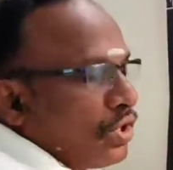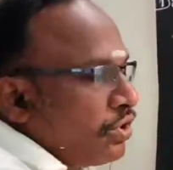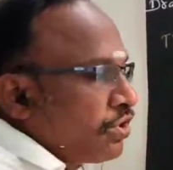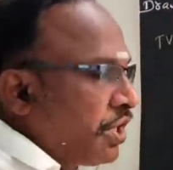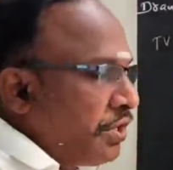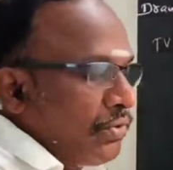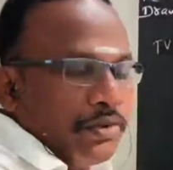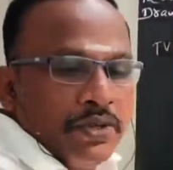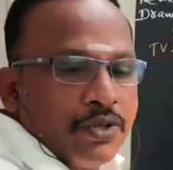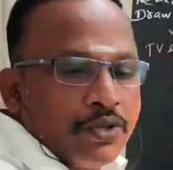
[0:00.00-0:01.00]
and side view.
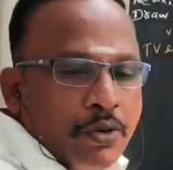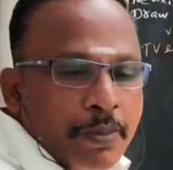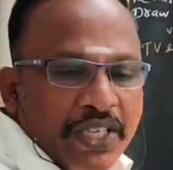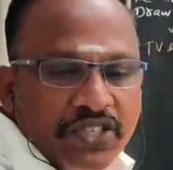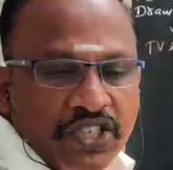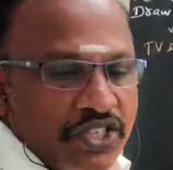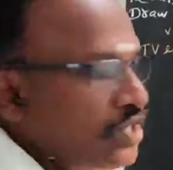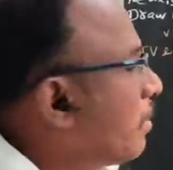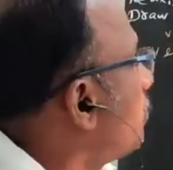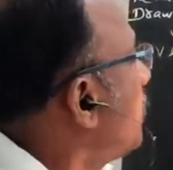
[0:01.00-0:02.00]
So first
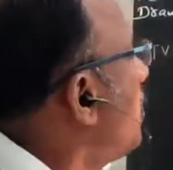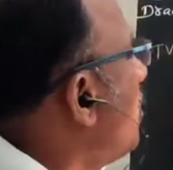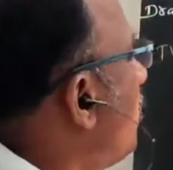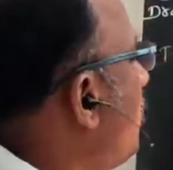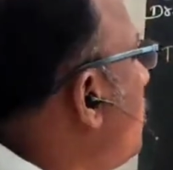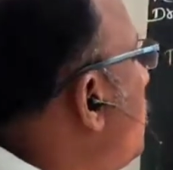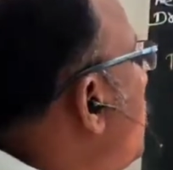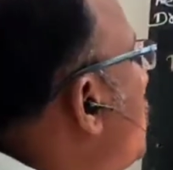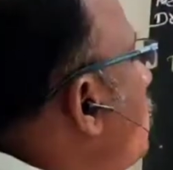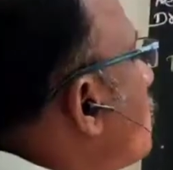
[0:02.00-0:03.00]
step, we need to